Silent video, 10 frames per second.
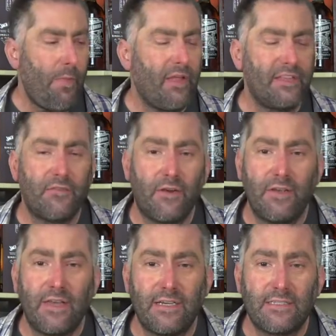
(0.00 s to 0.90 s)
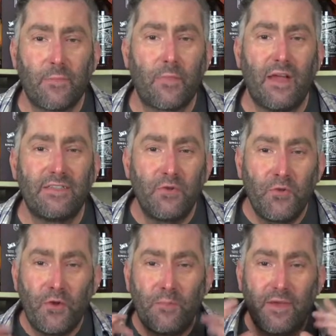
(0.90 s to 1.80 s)
It's very nice. It's a
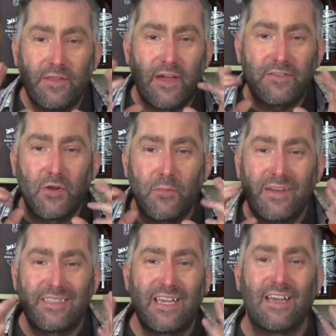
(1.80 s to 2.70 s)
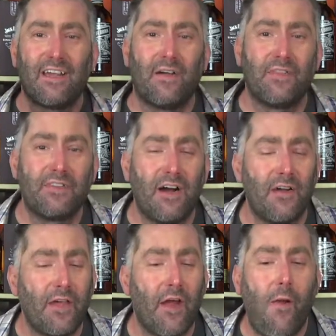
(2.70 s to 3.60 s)
little bit, has a little bit of tickling on the
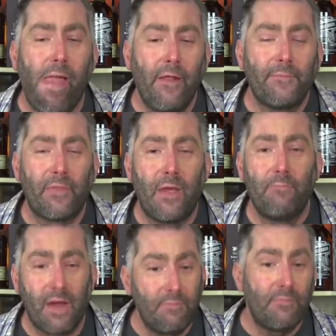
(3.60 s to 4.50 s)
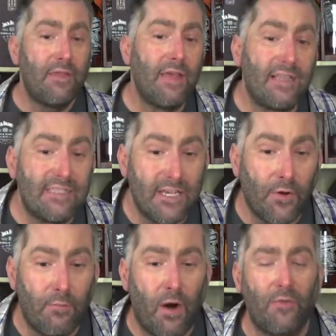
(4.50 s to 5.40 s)
tongue there. It might be that
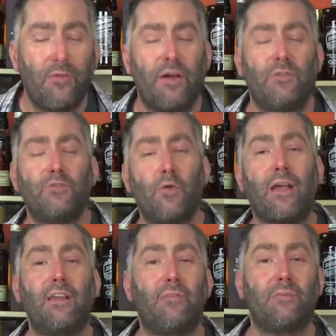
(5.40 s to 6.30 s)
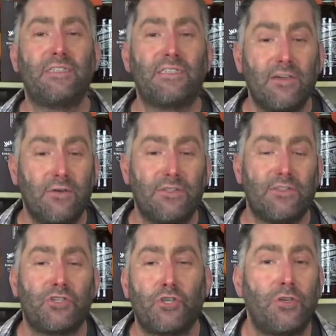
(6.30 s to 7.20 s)
single malt uh, directly from the stills in
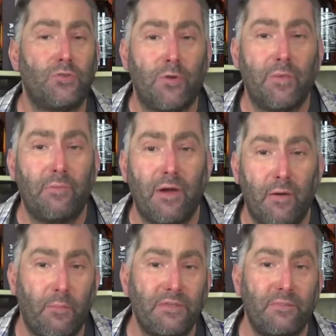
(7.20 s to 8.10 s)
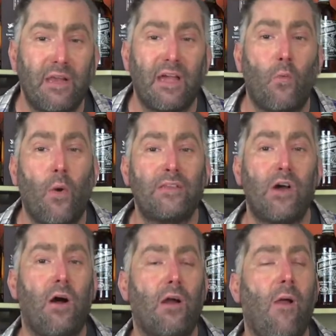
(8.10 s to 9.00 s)
the church would be almost be like white
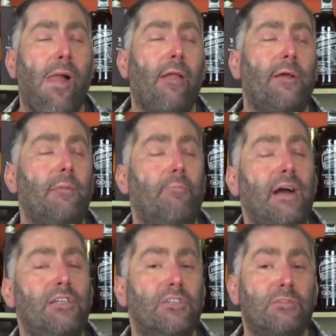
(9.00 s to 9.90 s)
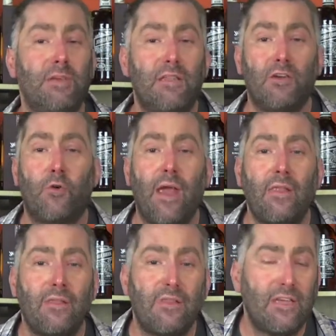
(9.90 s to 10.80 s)
dog. It might just be the
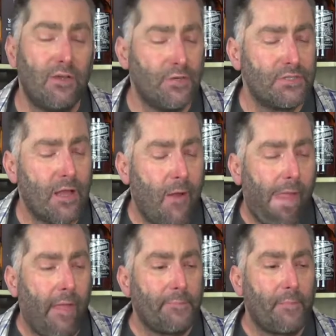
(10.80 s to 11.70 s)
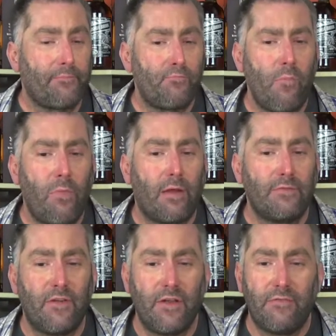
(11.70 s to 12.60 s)
grain that they used. Mmm,
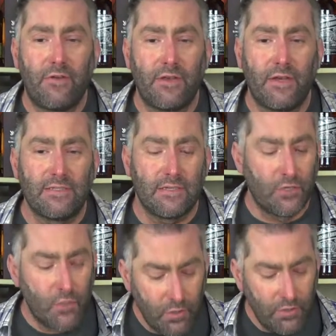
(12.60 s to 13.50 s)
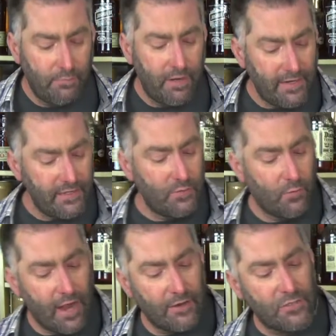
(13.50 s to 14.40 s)
very, very nice. A good blended
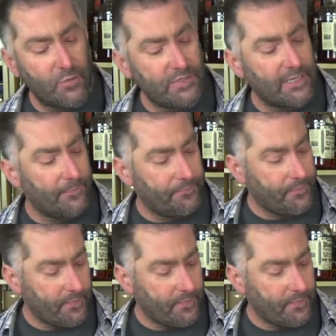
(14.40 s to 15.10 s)
Irish whiskey.